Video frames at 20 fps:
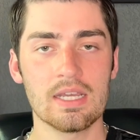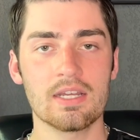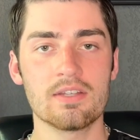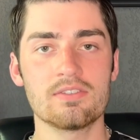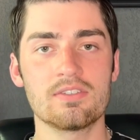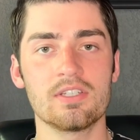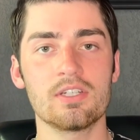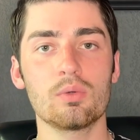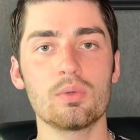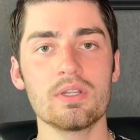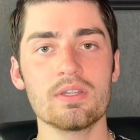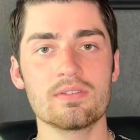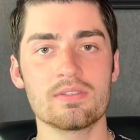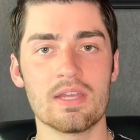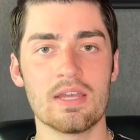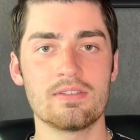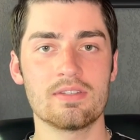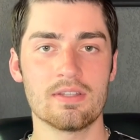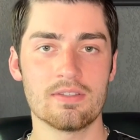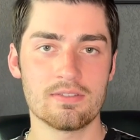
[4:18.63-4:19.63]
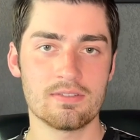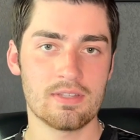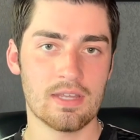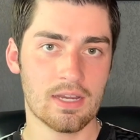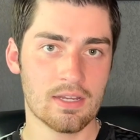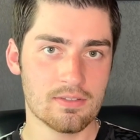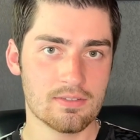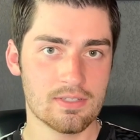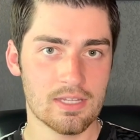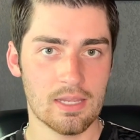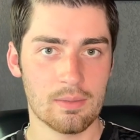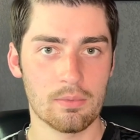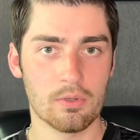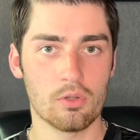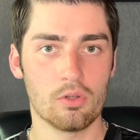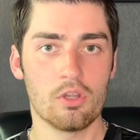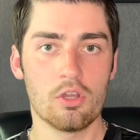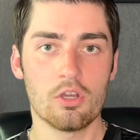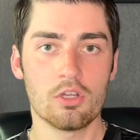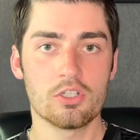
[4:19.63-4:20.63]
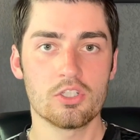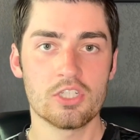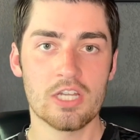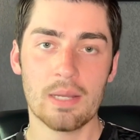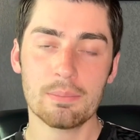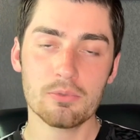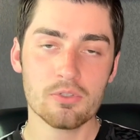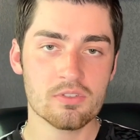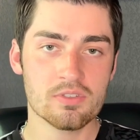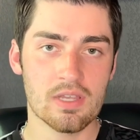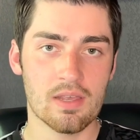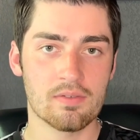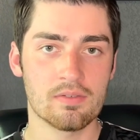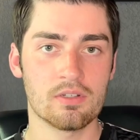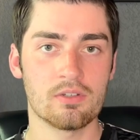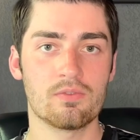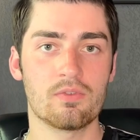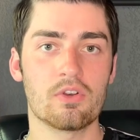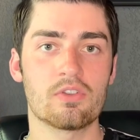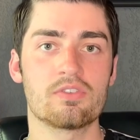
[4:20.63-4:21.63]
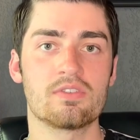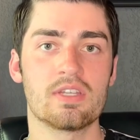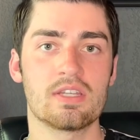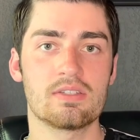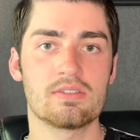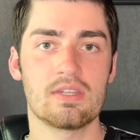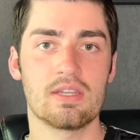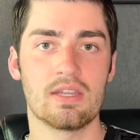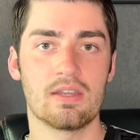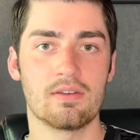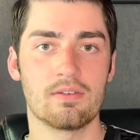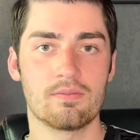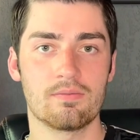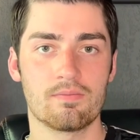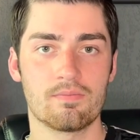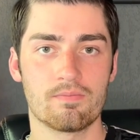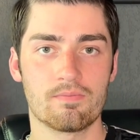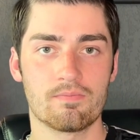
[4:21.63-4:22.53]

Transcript: Consider what it says in 2 Samuel chapter 7, verse 16.